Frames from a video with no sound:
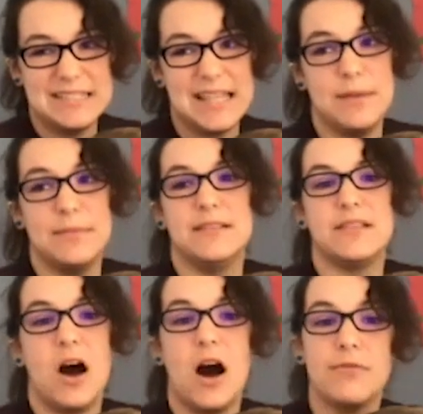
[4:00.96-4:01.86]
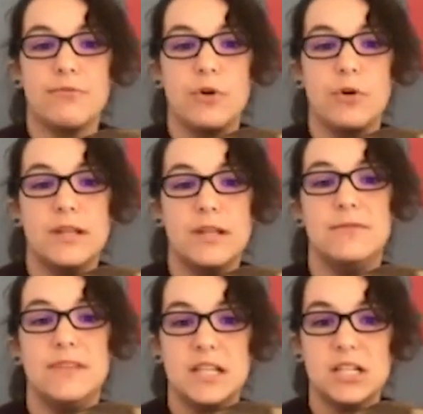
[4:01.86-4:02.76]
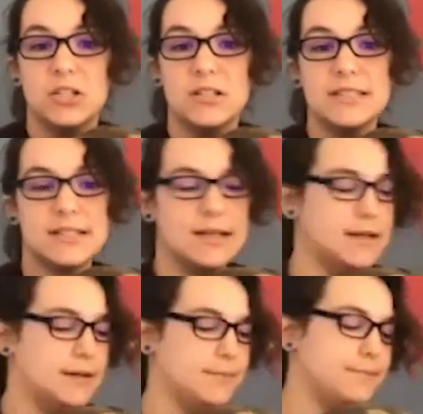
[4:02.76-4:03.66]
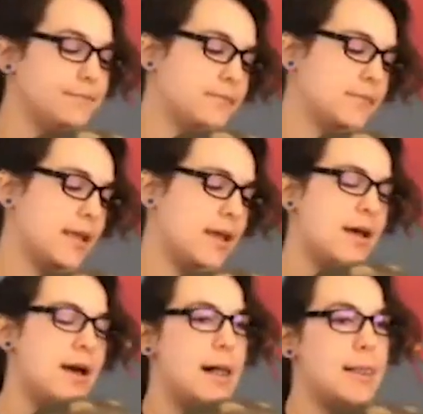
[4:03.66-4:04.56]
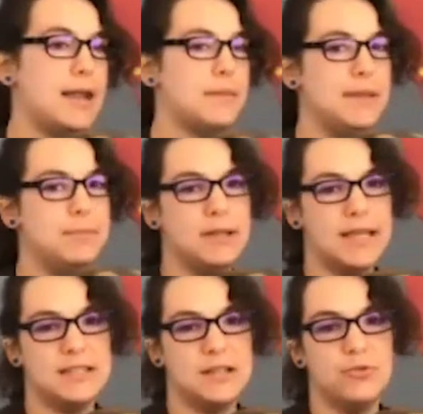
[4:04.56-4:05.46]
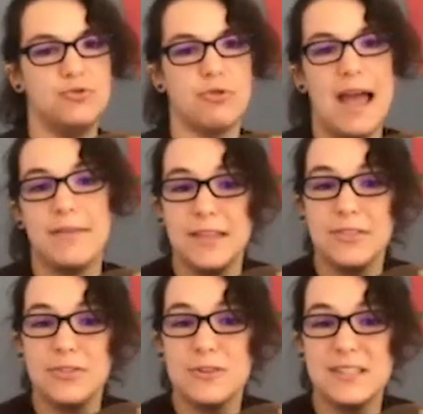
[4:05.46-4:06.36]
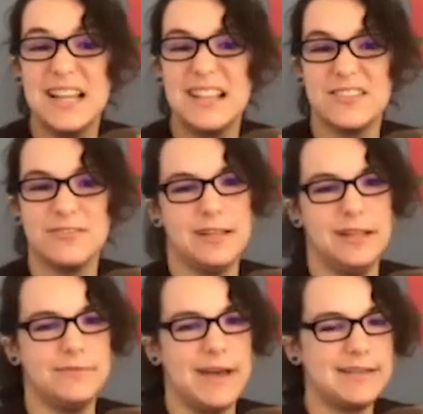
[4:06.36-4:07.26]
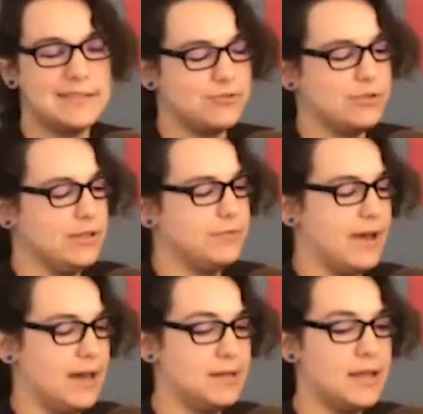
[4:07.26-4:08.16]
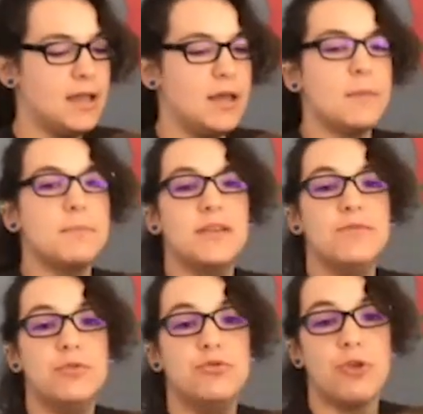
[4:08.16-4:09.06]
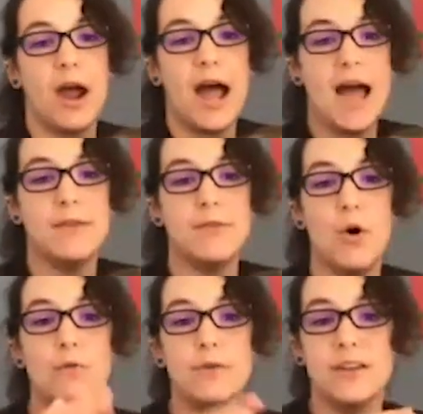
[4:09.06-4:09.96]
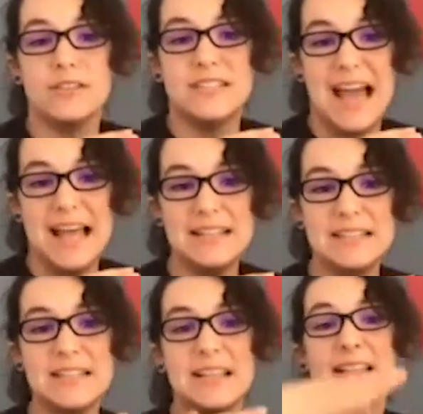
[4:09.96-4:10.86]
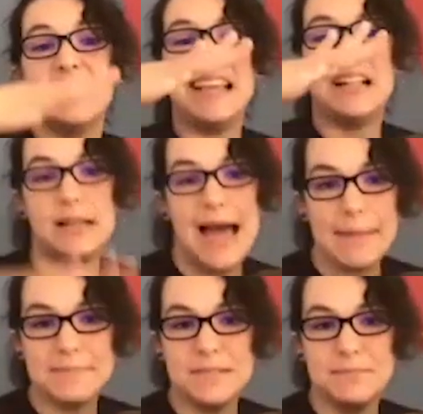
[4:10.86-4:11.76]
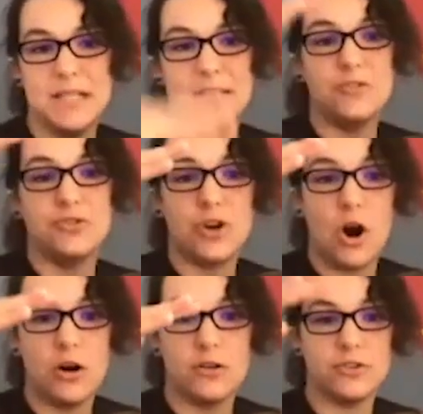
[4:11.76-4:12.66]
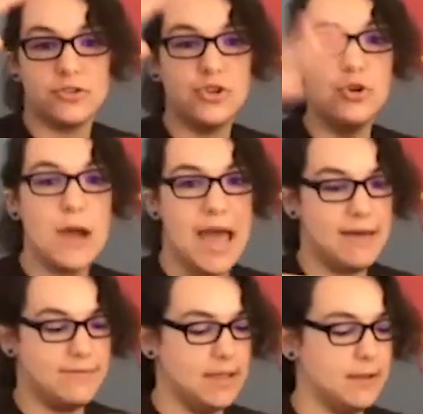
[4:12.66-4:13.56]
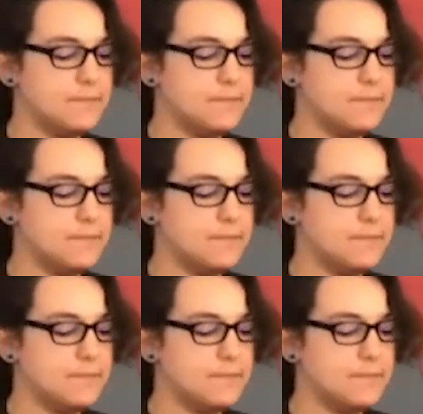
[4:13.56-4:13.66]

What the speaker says: them is off-roading vehicles. A lot of people like to go driving through the desert really fast. It's really fun. But if you drive over their dens, they collapse because your cars are too heavy,